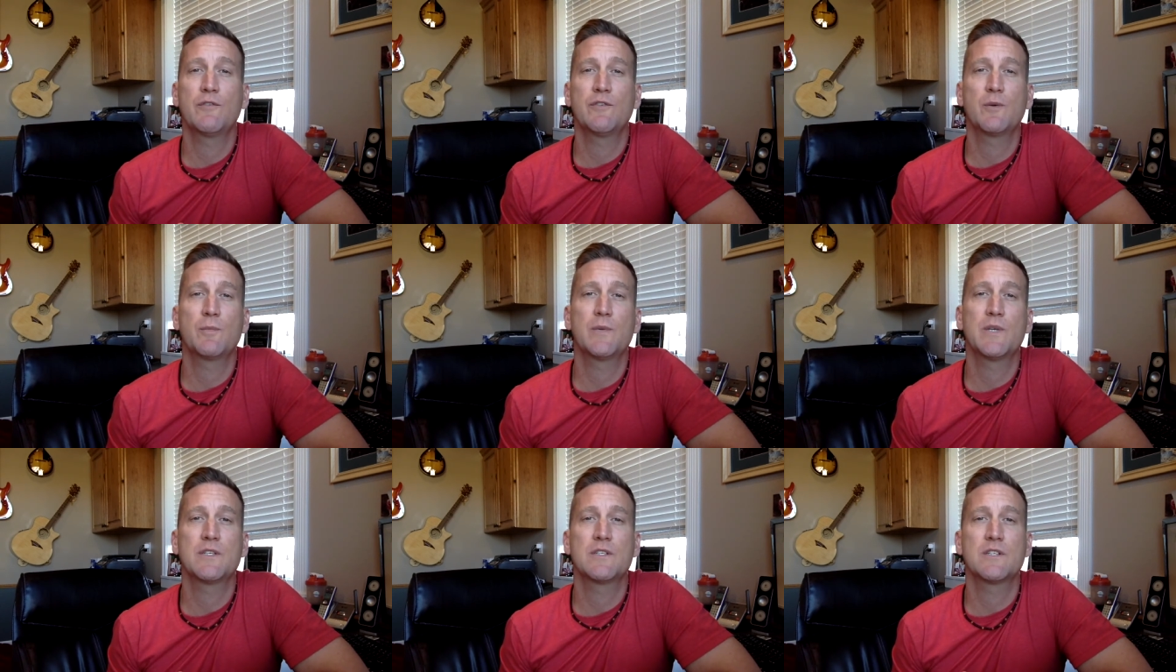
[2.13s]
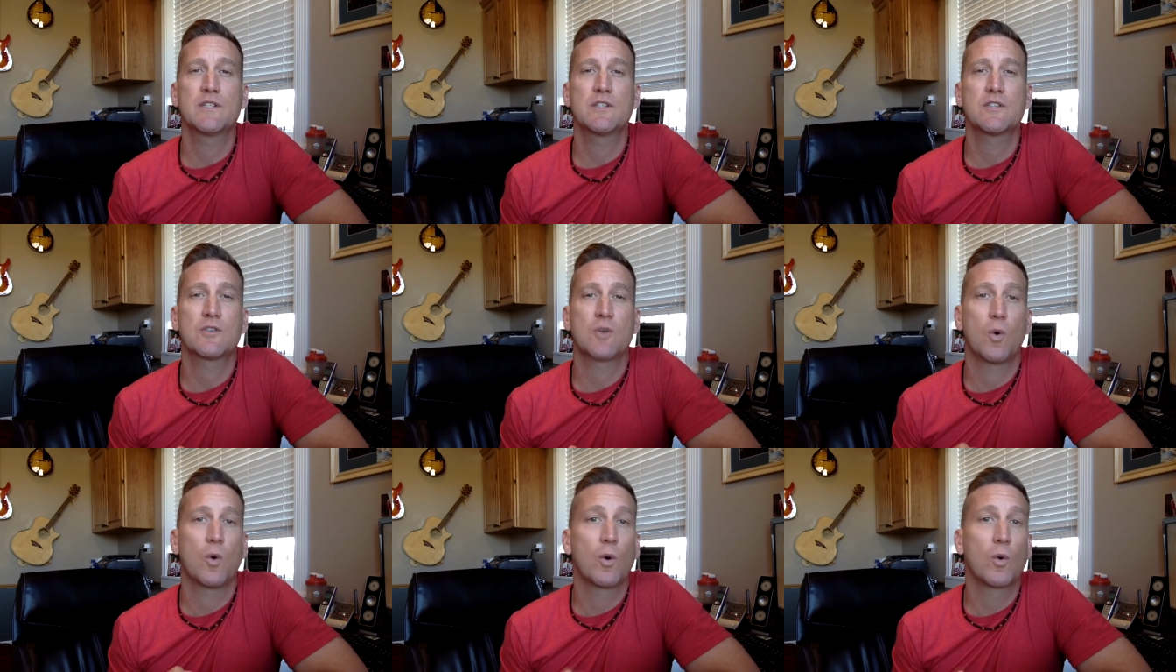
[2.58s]
of your
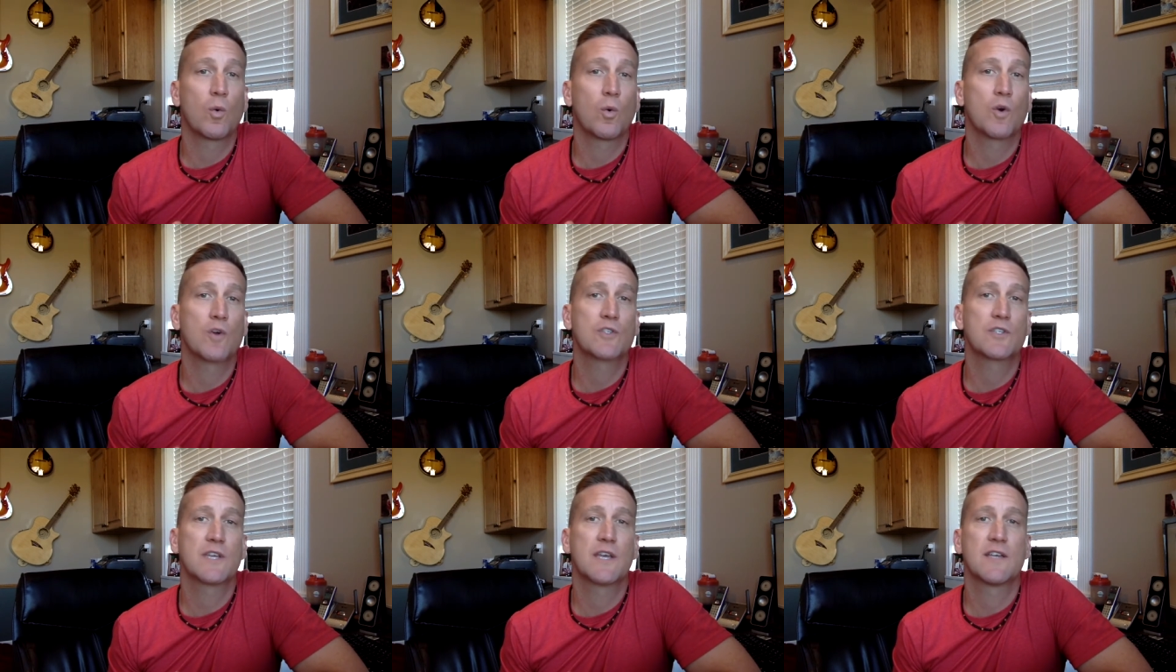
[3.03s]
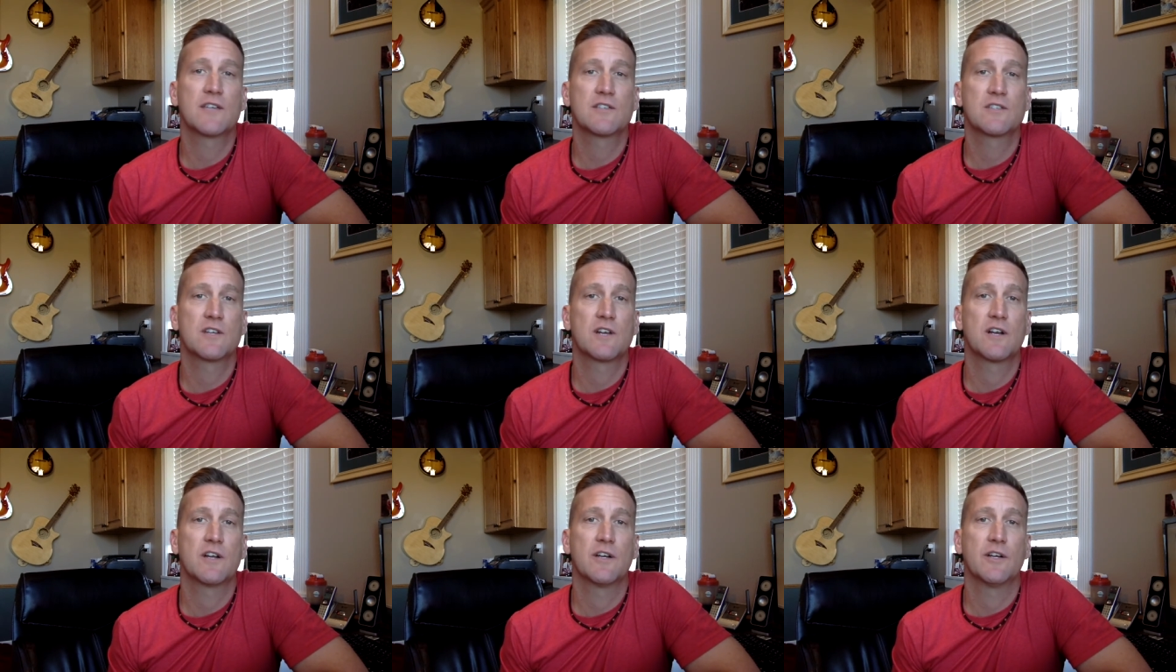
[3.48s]
business or worst case
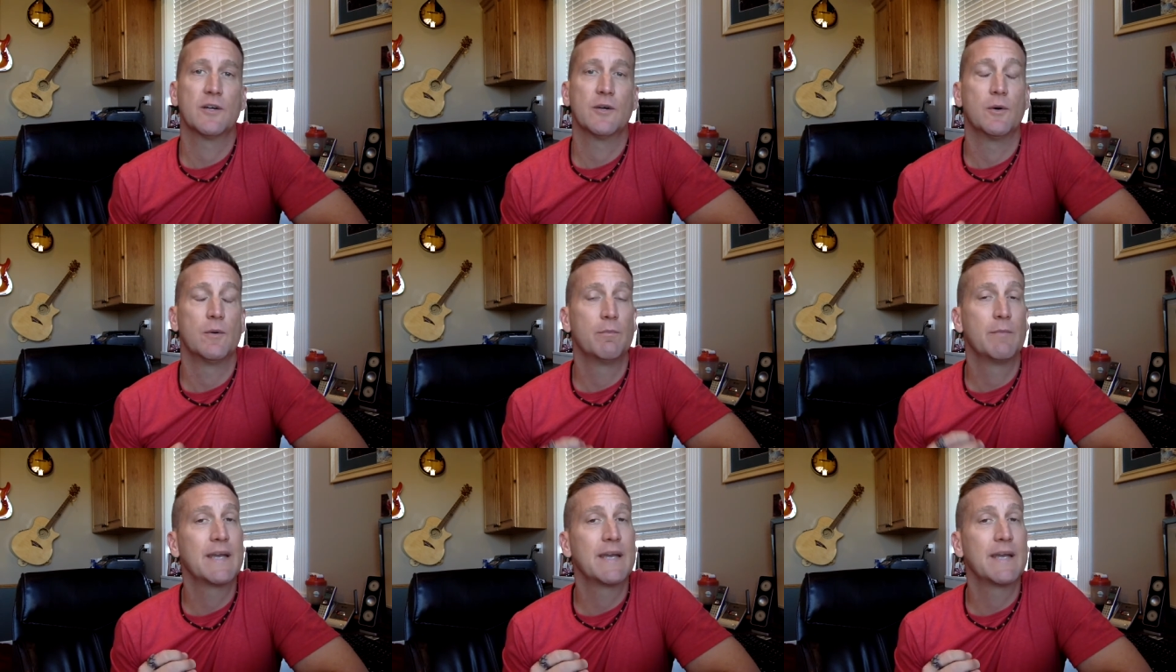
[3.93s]
scenario?